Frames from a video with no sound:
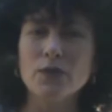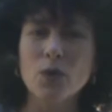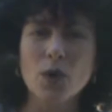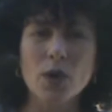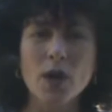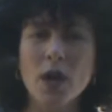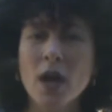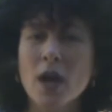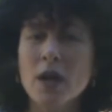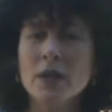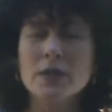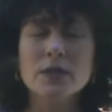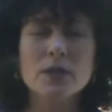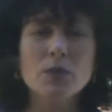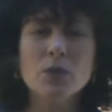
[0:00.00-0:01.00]
for
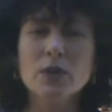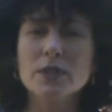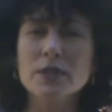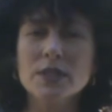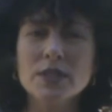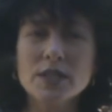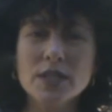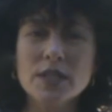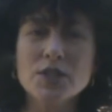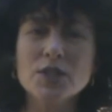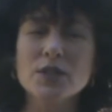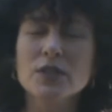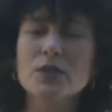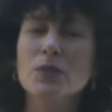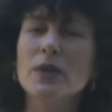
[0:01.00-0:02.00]
someone to teach
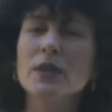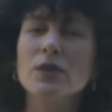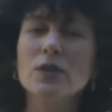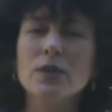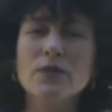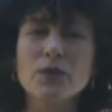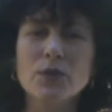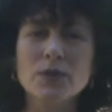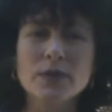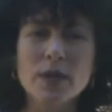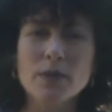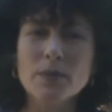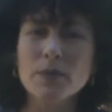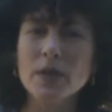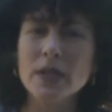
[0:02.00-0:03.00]
us, we look for
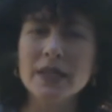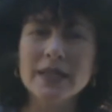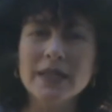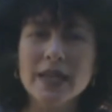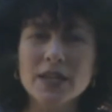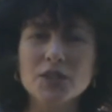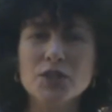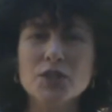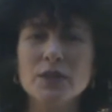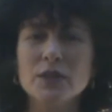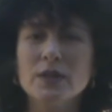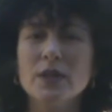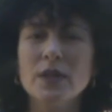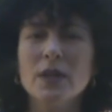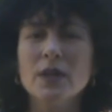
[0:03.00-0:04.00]
some connection.